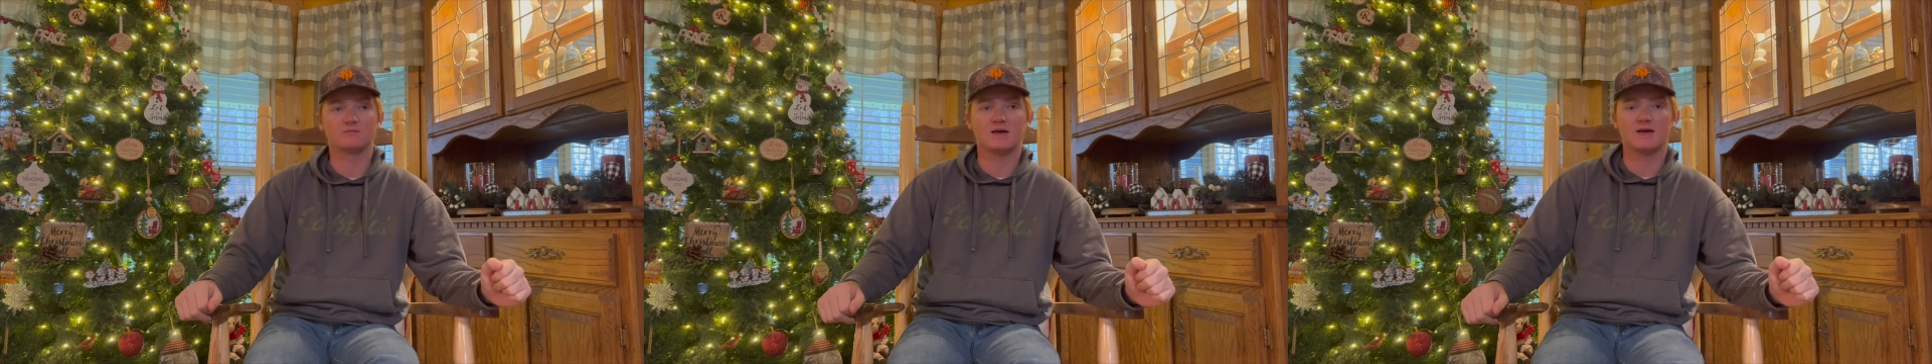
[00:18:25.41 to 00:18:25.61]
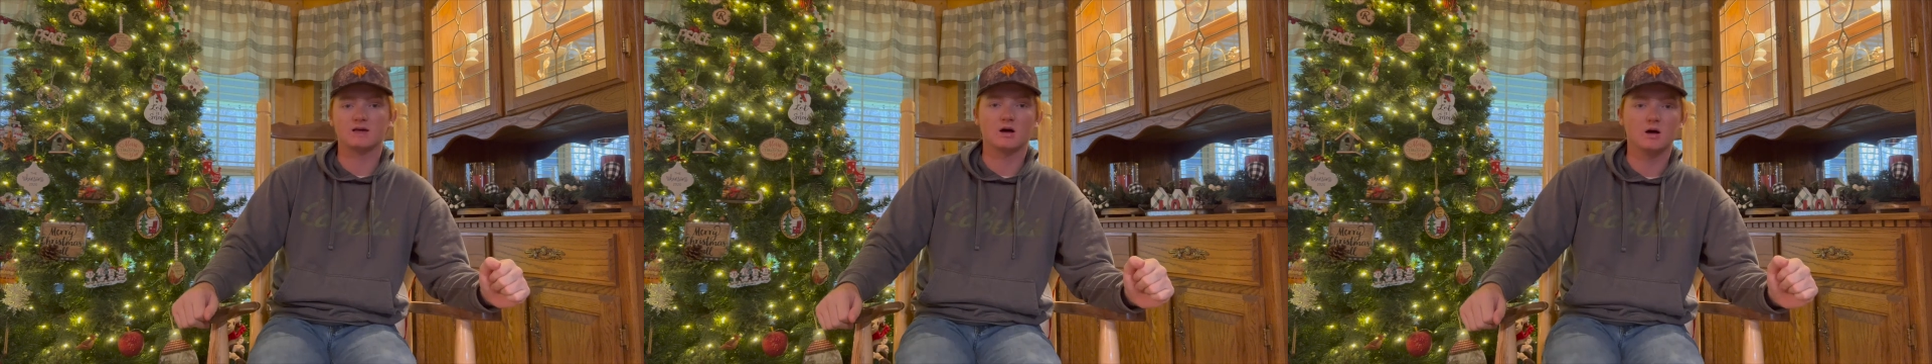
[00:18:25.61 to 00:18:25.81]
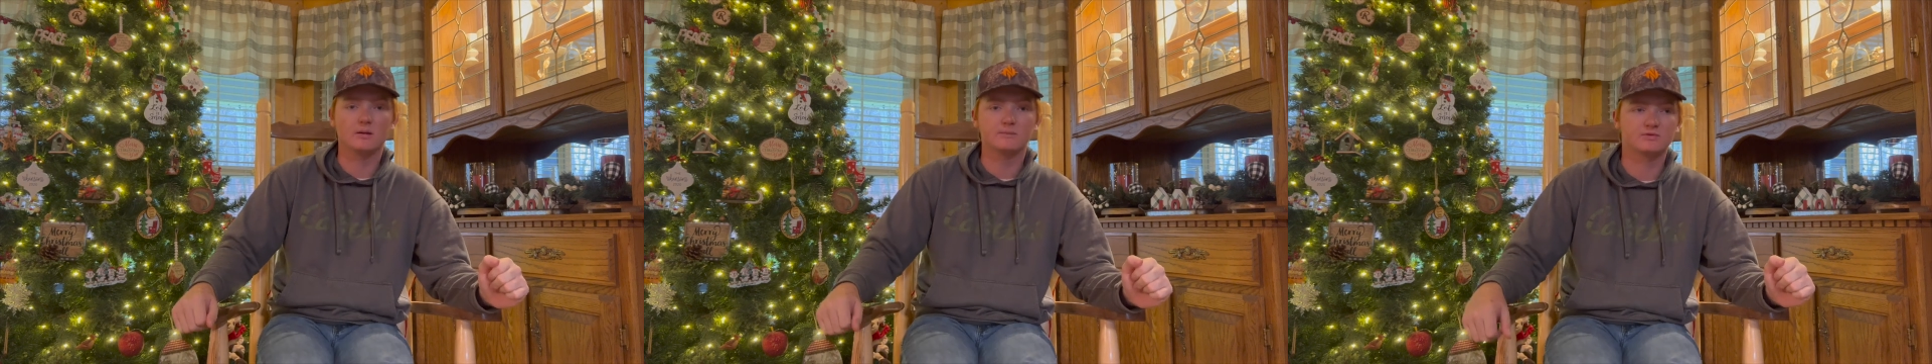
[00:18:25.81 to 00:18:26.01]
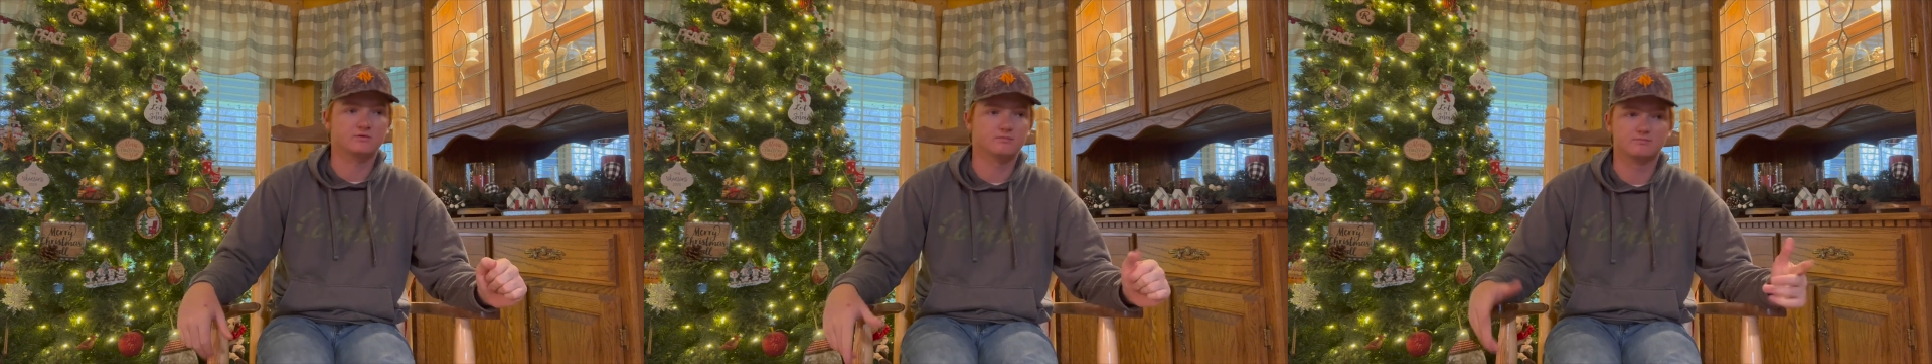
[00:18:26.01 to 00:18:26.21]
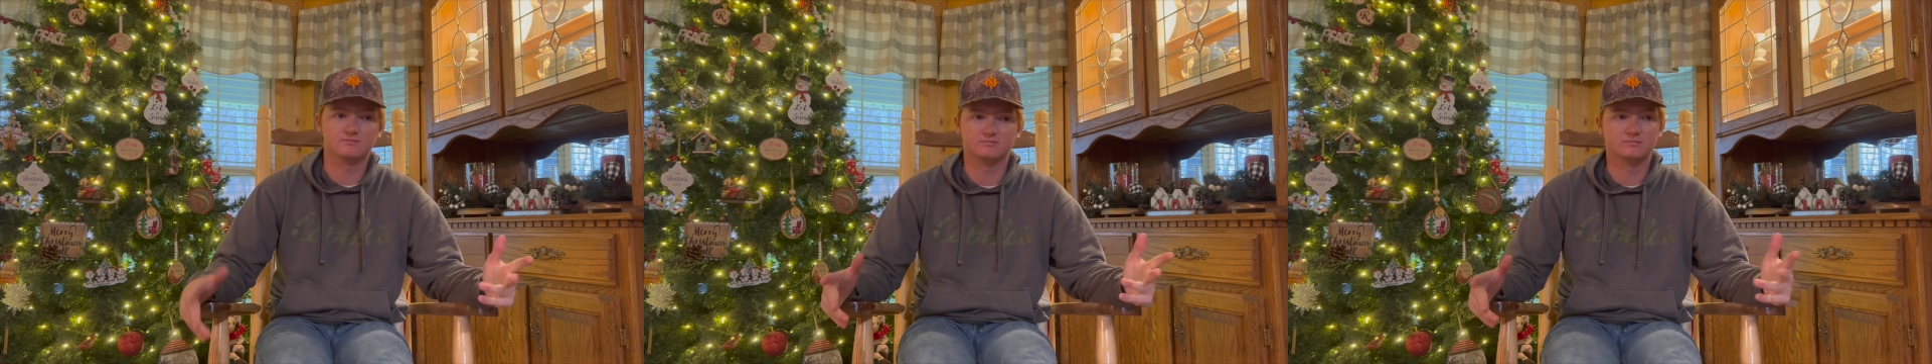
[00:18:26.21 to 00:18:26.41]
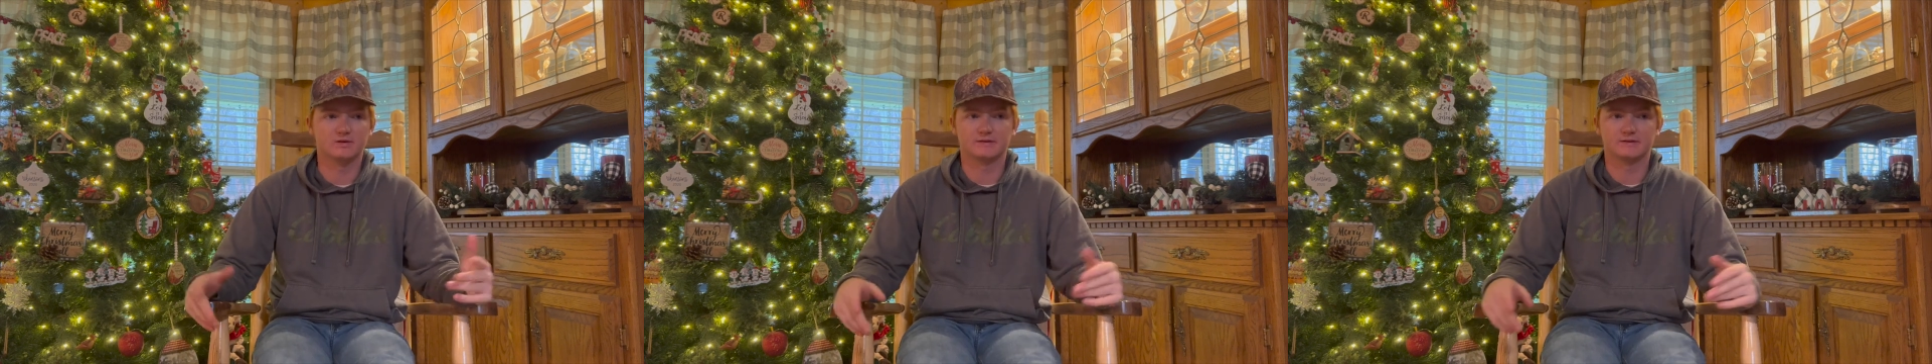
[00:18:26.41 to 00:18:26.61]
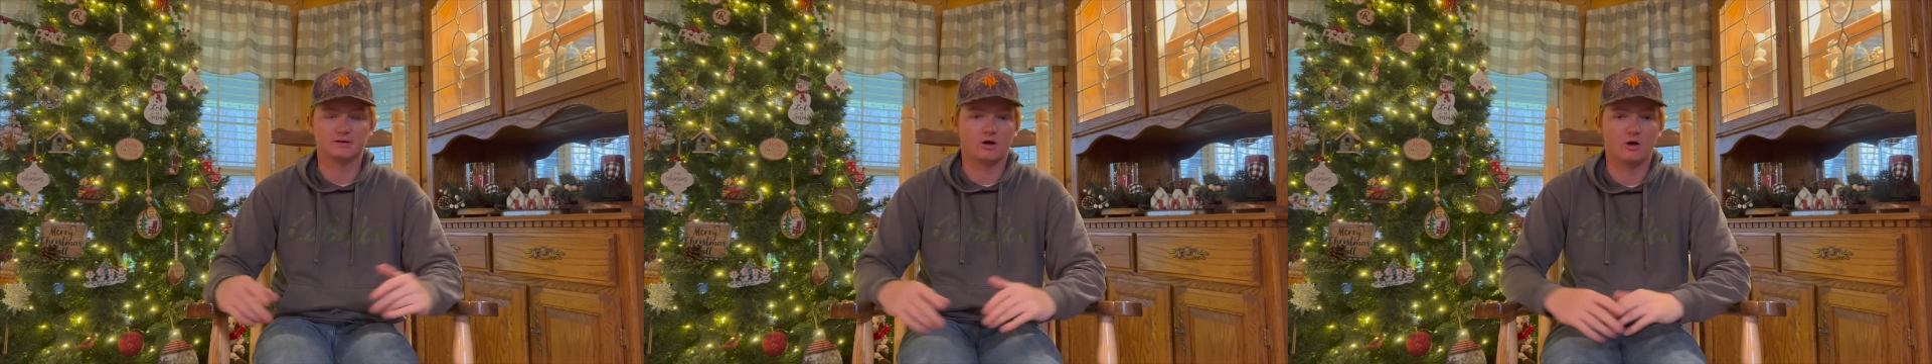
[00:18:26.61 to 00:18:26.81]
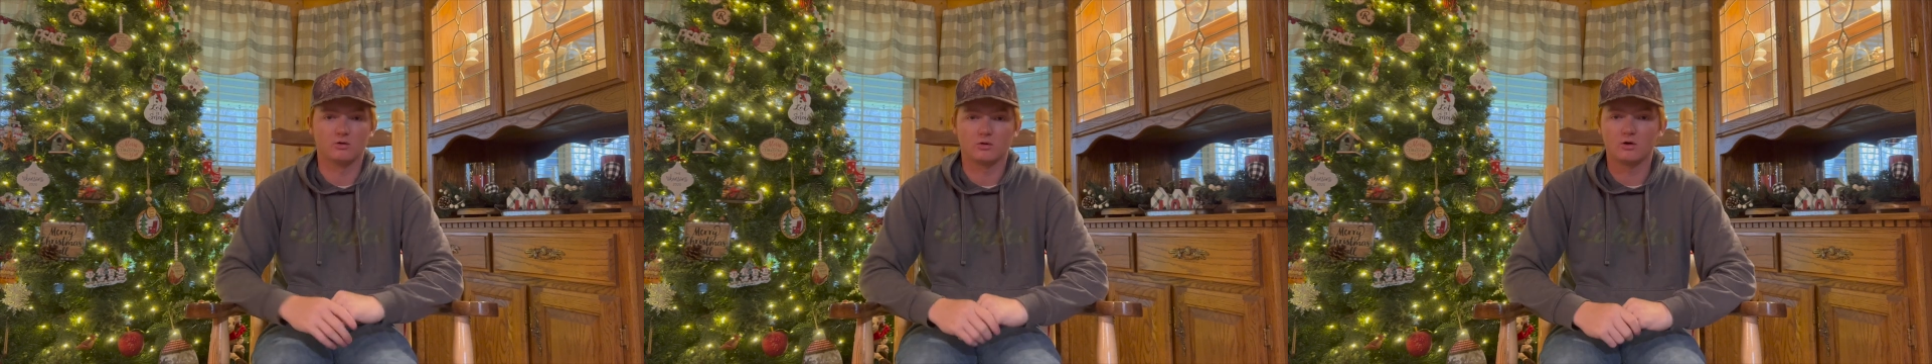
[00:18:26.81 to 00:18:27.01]
hiccups
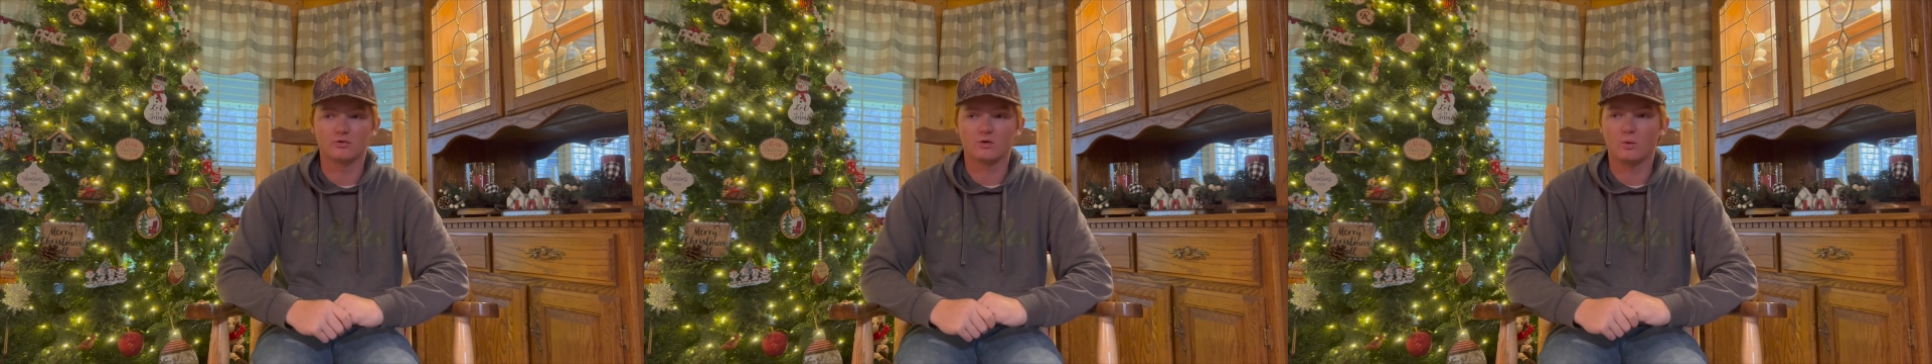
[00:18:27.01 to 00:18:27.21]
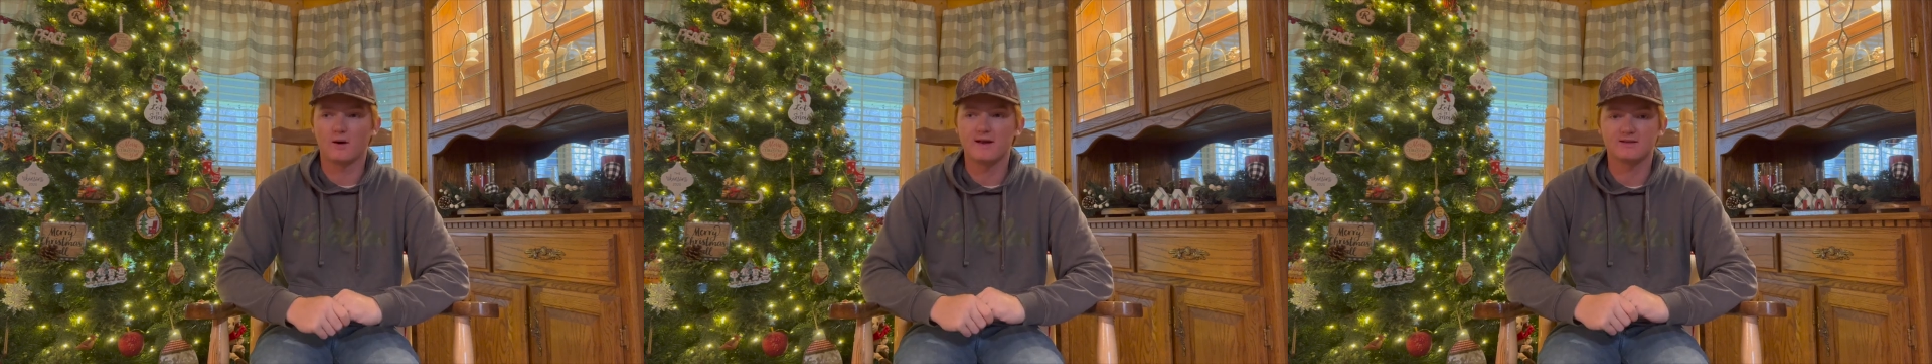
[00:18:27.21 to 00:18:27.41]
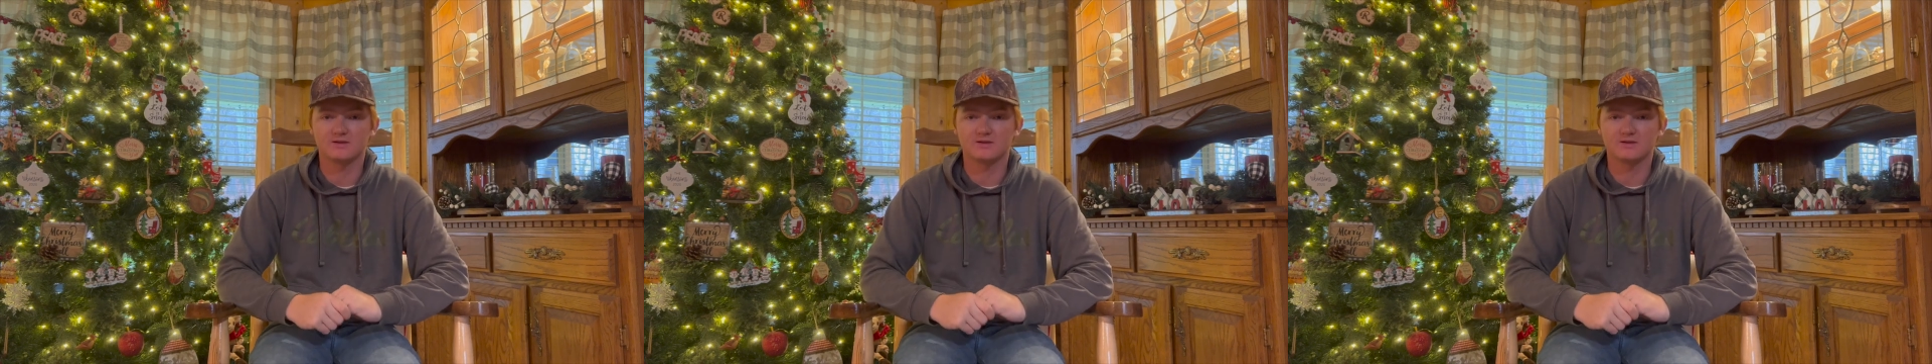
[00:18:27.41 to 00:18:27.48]
along the way.